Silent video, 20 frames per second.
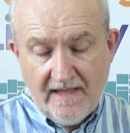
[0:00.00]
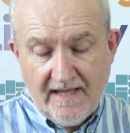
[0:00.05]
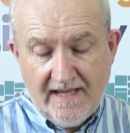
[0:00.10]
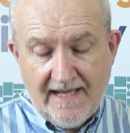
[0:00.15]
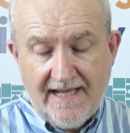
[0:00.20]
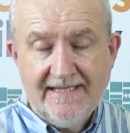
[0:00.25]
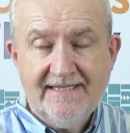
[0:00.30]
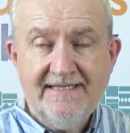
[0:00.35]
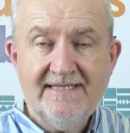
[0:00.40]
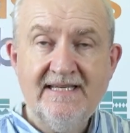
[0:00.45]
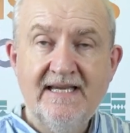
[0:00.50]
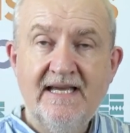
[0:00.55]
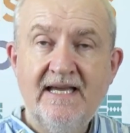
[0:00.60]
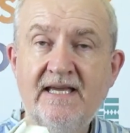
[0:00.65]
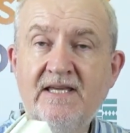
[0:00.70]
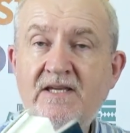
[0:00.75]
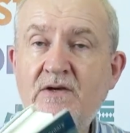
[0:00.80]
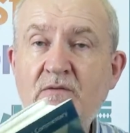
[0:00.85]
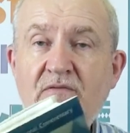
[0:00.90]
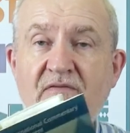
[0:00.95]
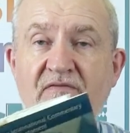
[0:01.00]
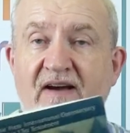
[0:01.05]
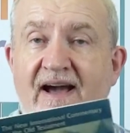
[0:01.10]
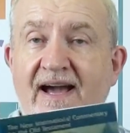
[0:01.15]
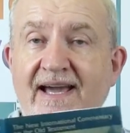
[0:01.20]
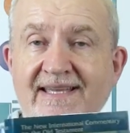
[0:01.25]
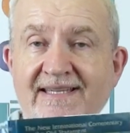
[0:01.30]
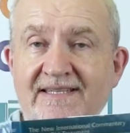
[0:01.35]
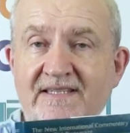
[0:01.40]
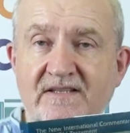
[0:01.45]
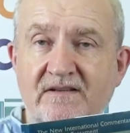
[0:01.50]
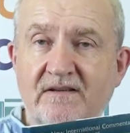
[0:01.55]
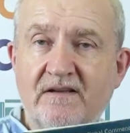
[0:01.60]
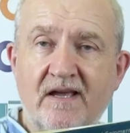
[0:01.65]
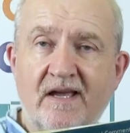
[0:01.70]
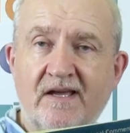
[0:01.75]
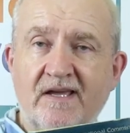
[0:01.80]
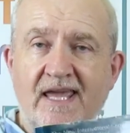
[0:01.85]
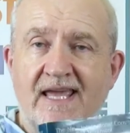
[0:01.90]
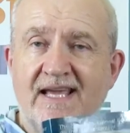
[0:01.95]
and uh, you'll find
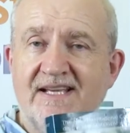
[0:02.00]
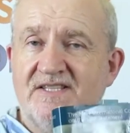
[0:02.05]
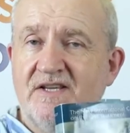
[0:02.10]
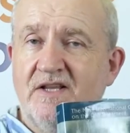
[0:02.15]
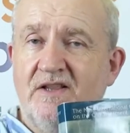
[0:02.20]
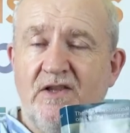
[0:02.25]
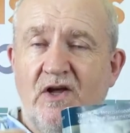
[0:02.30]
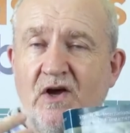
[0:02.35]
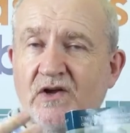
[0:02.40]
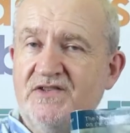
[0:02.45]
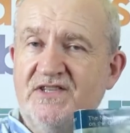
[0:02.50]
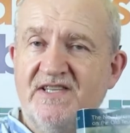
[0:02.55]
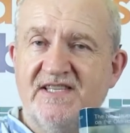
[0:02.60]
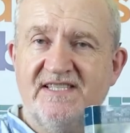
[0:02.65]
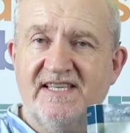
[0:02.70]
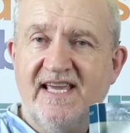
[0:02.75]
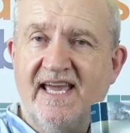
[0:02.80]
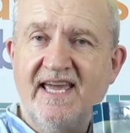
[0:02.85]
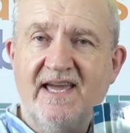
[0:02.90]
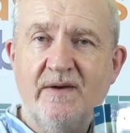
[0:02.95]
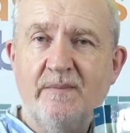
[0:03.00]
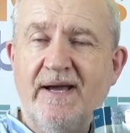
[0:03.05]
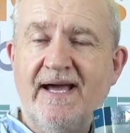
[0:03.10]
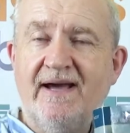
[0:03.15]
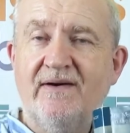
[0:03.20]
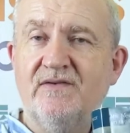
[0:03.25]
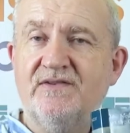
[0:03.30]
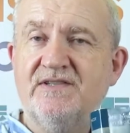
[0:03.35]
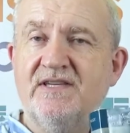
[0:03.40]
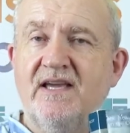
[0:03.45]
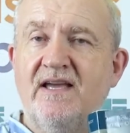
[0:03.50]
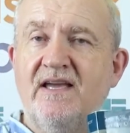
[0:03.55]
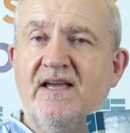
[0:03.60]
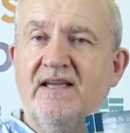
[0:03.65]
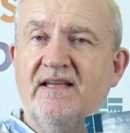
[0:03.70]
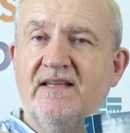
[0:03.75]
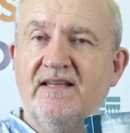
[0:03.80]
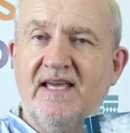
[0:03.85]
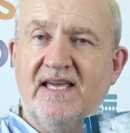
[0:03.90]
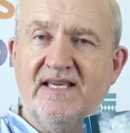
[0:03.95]
he has a lot to say about
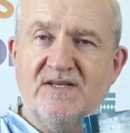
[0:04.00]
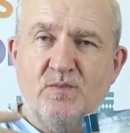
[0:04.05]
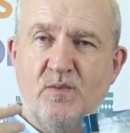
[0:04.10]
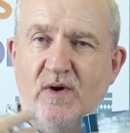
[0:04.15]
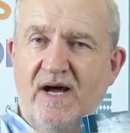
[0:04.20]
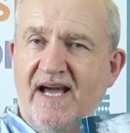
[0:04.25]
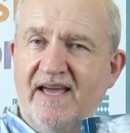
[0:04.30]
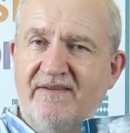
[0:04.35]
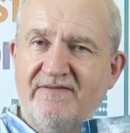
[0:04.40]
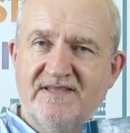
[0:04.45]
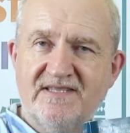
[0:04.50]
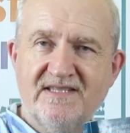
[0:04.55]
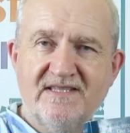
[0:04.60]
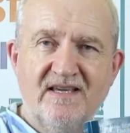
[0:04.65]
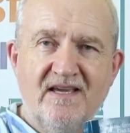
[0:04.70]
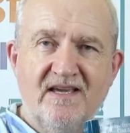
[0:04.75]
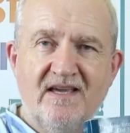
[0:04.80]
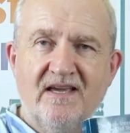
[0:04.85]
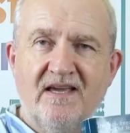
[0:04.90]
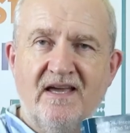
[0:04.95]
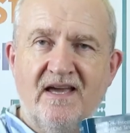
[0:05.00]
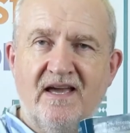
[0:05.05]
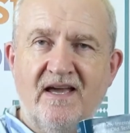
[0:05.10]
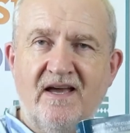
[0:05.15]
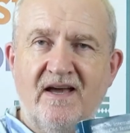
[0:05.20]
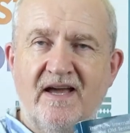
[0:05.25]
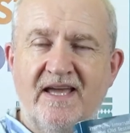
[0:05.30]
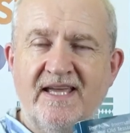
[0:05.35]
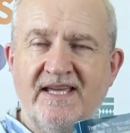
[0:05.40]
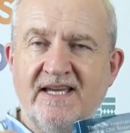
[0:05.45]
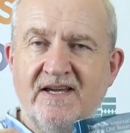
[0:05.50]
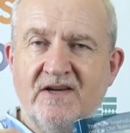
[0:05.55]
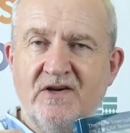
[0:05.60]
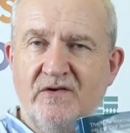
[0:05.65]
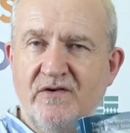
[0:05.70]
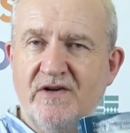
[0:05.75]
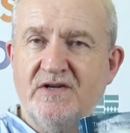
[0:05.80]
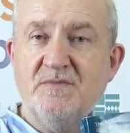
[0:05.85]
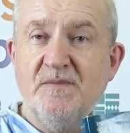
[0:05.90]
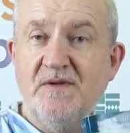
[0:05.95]
his wife's uh,
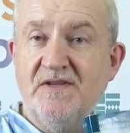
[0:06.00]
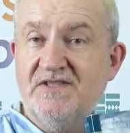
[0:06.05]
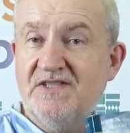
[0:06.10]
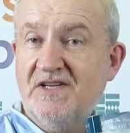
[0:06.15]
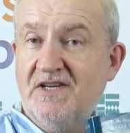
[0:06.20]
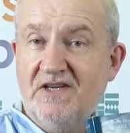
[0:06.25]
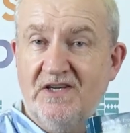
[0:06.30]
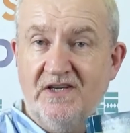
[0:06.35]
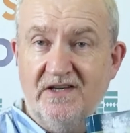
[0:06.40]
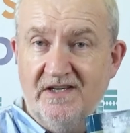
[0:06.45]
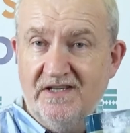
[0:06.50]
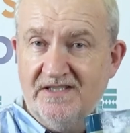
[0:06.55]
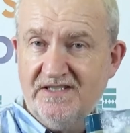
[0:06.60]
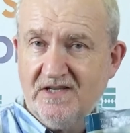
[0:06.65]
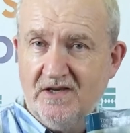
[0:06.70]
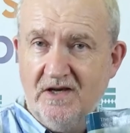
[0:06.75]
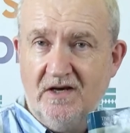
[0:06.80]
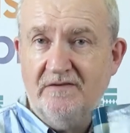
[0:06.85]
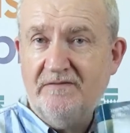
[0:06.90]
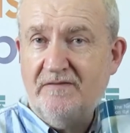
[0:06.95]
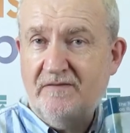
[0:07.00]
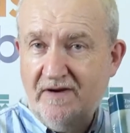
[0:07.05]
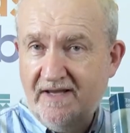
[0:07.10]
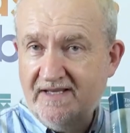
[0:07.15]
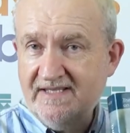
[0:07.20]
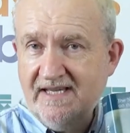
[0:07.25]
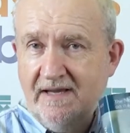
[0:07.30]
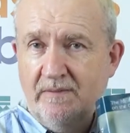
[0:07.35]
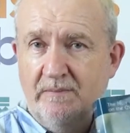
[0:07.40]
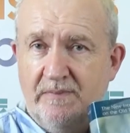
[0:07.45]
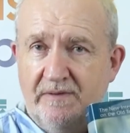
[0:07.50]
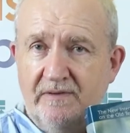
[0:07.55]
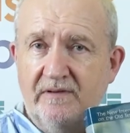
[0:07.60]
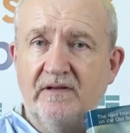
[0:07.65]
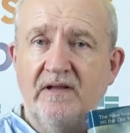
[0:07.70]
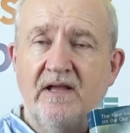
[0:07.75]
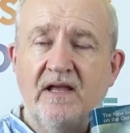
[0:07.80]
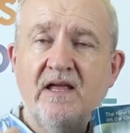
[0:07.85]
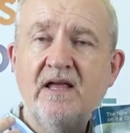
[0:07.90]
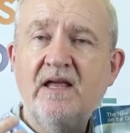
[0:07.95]
encouragement to curse God, for
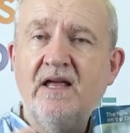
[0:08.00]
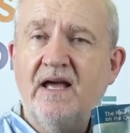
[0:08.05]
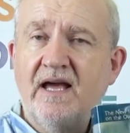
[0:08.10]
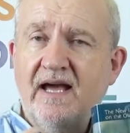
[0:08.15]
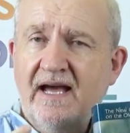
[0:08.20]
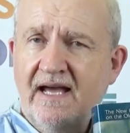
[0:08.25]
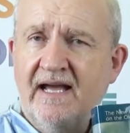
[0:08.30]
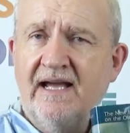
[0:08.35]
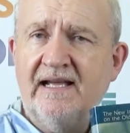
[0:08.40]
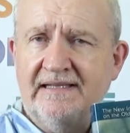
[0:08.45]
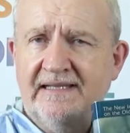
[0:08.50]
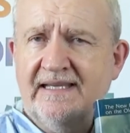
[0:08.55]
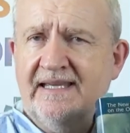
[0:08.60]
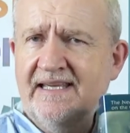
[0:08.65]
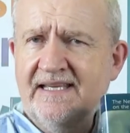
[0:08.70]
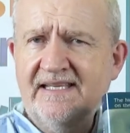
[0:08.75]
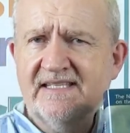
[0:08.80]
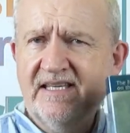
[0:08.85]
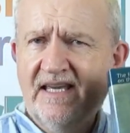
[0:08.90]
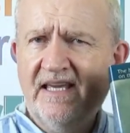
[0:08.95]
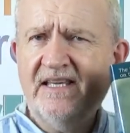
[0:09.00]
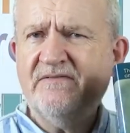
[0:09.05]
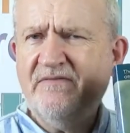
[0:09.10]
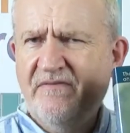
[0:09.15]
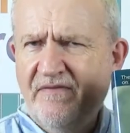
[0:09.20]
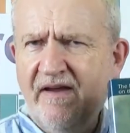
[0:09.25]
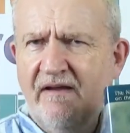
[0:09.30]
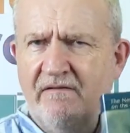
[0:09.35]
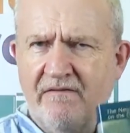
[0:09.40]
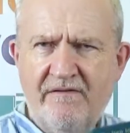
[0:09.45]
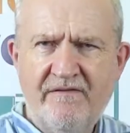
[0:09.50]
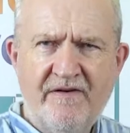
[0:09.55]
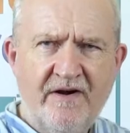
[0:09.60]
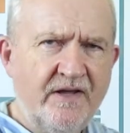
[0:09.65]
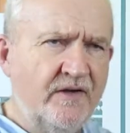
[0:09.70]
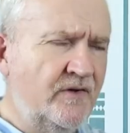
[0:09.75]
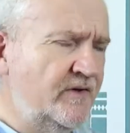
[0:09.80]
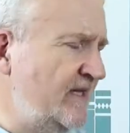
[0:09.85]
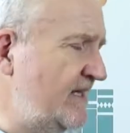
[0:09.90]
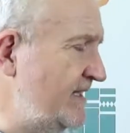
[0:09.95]
example. Hartley is, is very, very
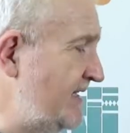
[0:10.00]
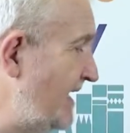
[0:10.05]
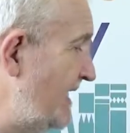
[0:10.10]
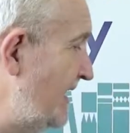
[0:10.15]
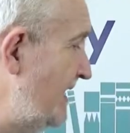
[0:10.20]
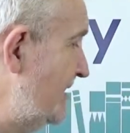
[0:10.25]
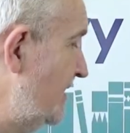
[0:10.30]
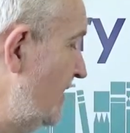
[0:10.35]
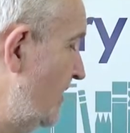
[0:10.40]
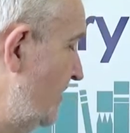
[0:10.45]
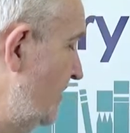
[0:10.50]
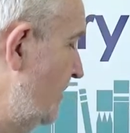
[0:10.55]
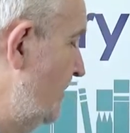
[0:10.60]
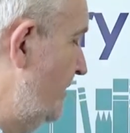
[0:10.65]
good indeed on the